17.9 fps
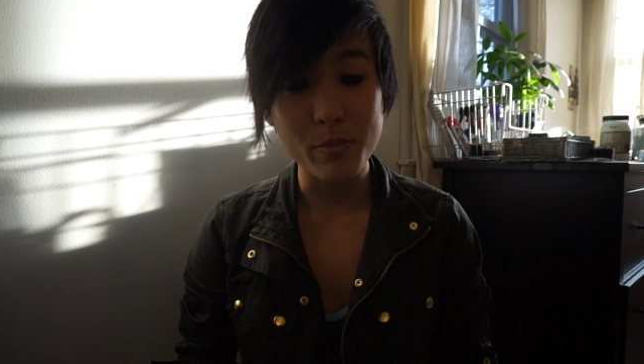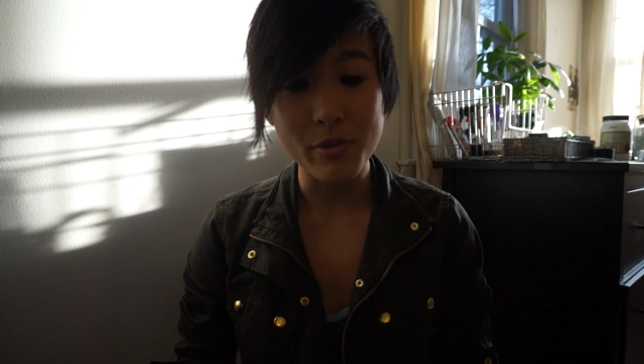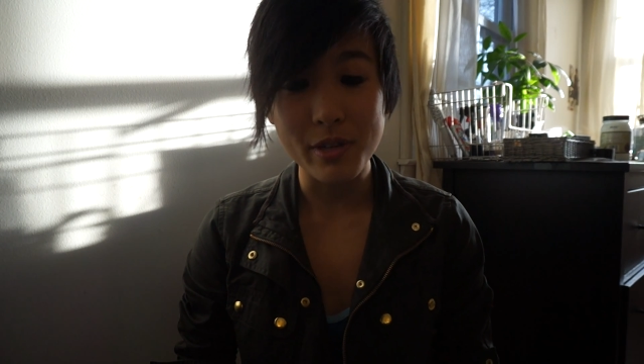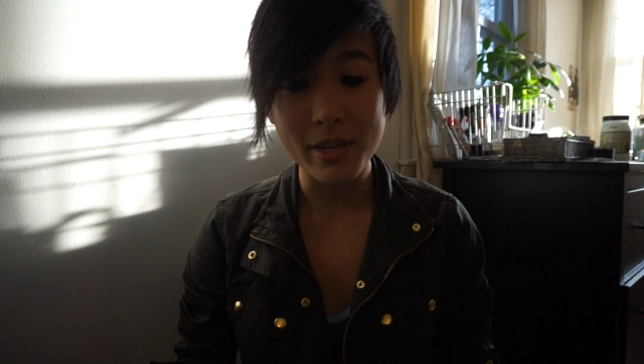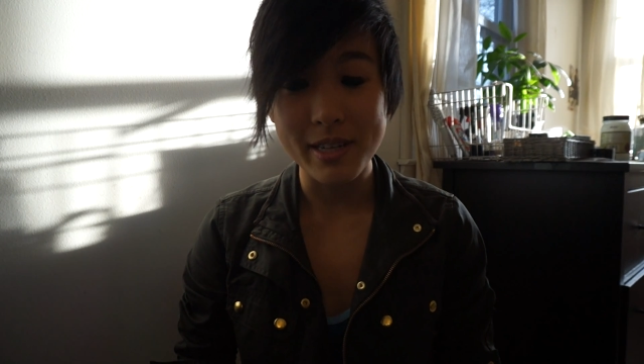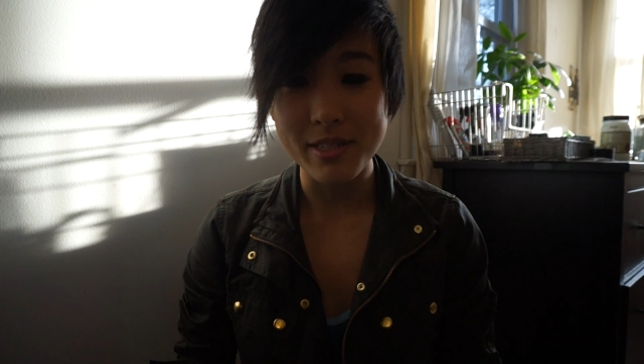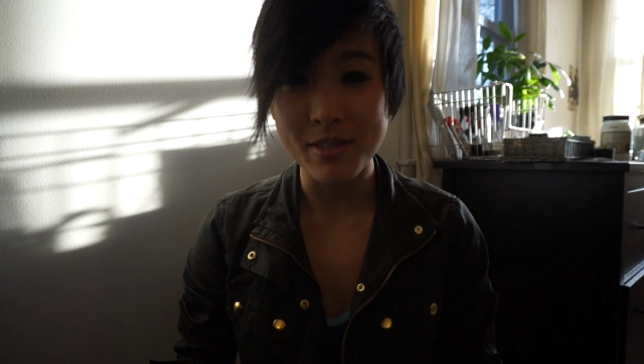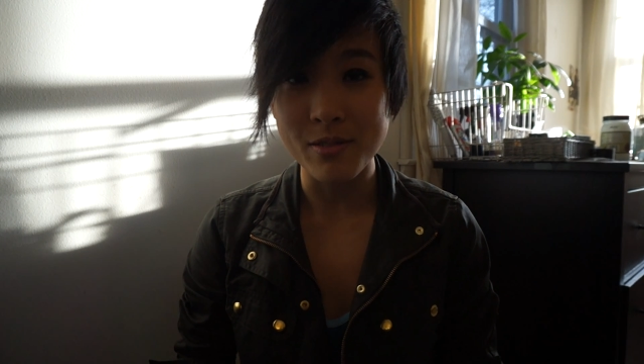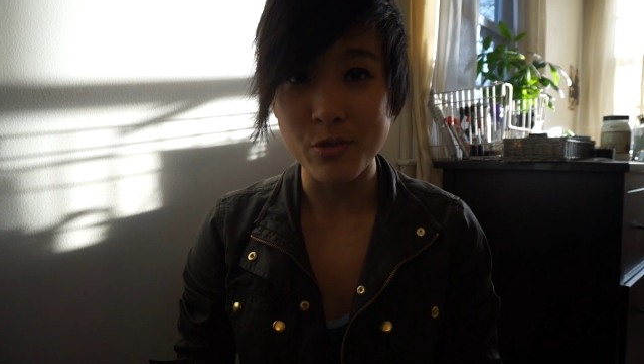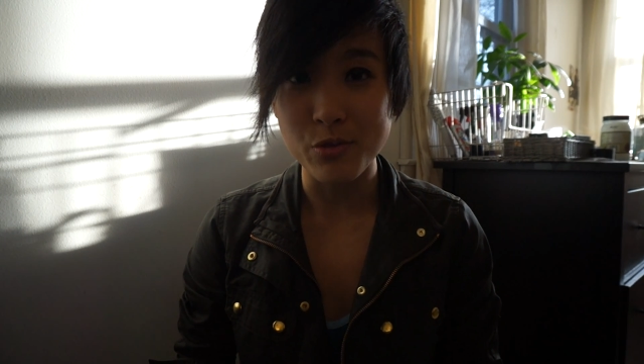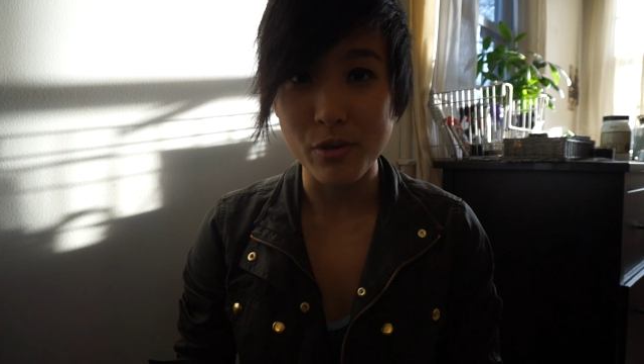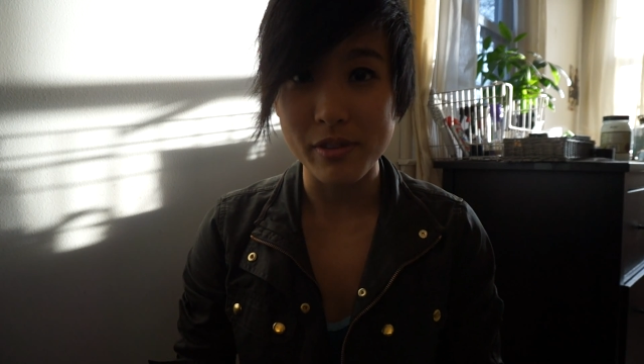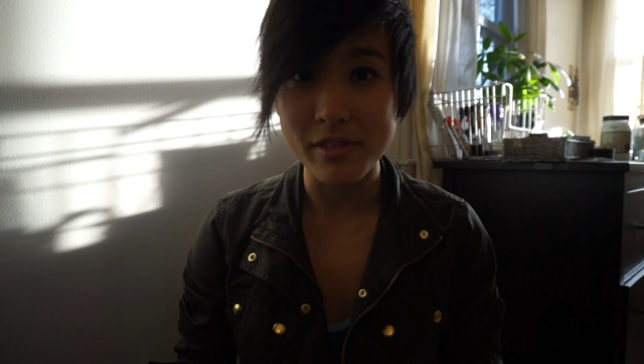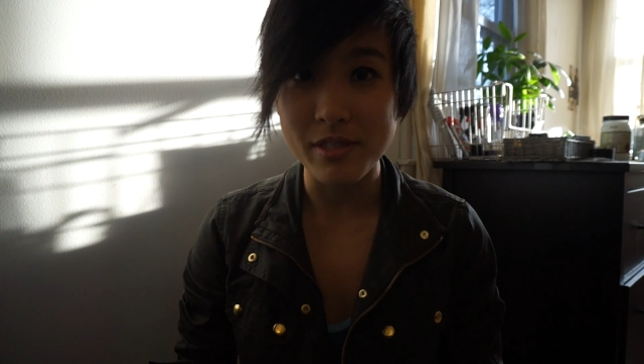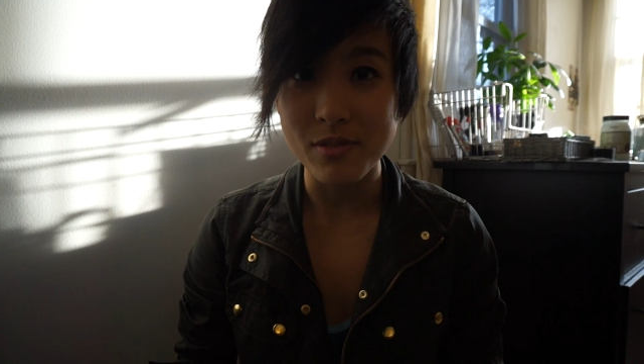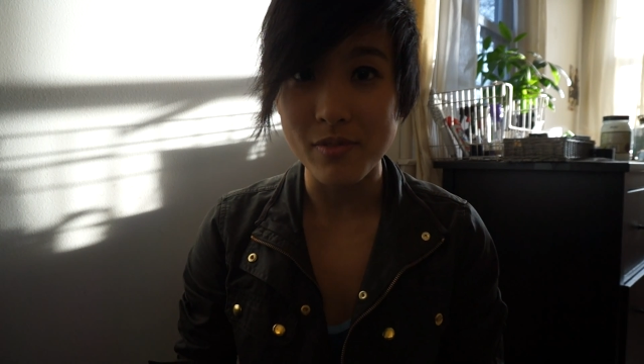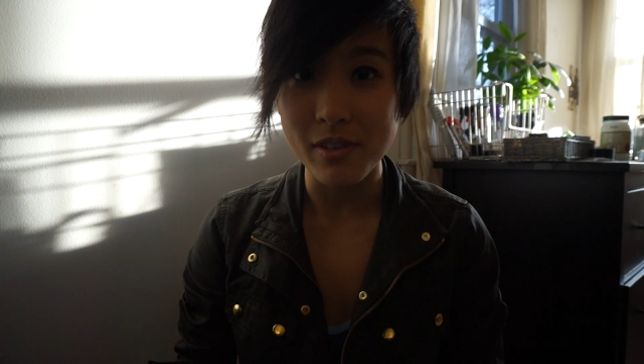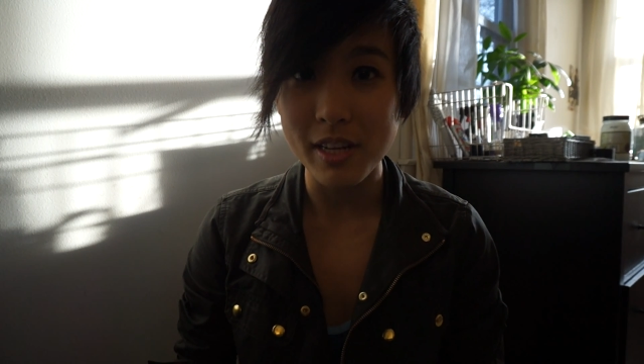you guys enjoyed
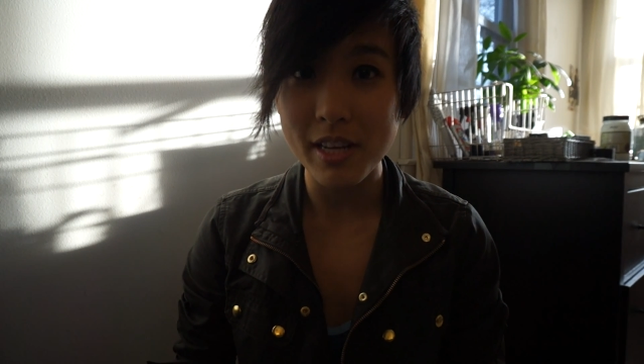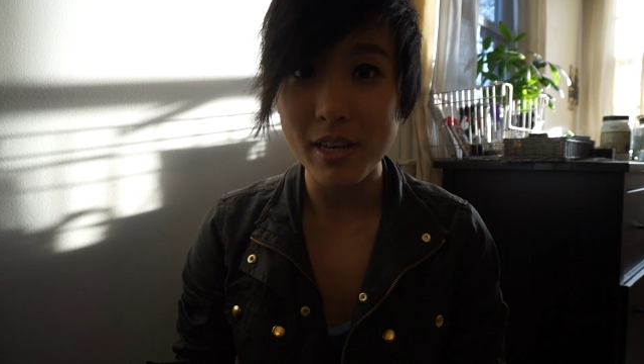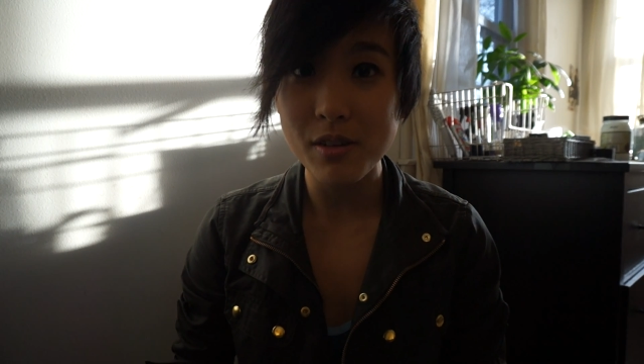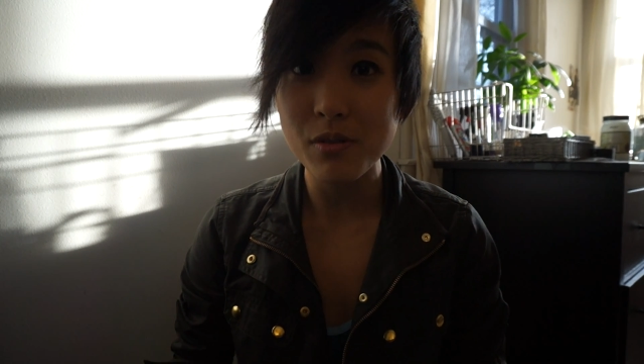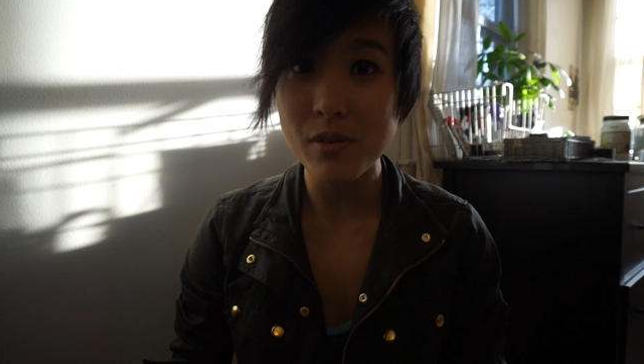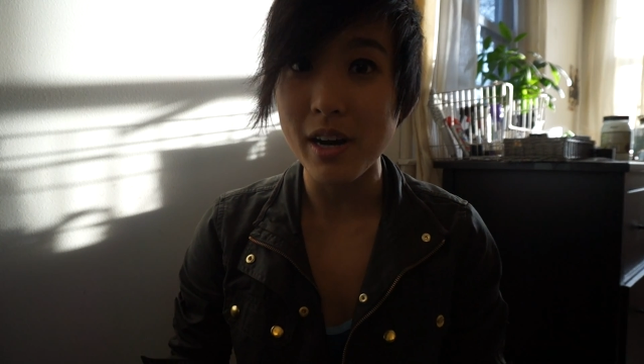this video.